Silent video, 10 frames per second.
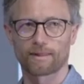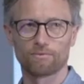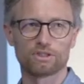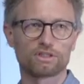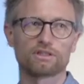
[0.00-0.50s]

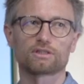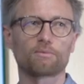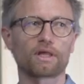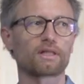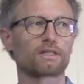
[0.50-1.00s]
which is
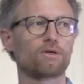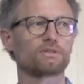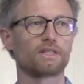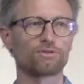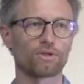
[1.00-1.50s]
something that
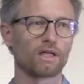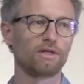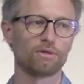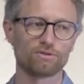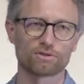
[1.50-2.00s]
comes
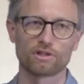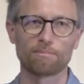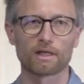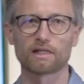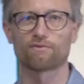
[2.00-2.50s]
naturally when you
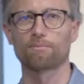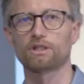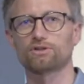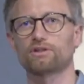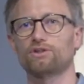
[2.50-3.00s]
study planet
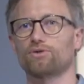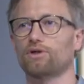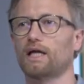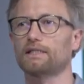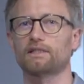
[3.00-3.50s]
formation and you
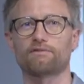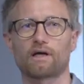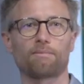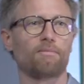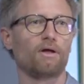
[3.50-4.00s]
realize that
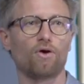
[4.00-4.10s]
there are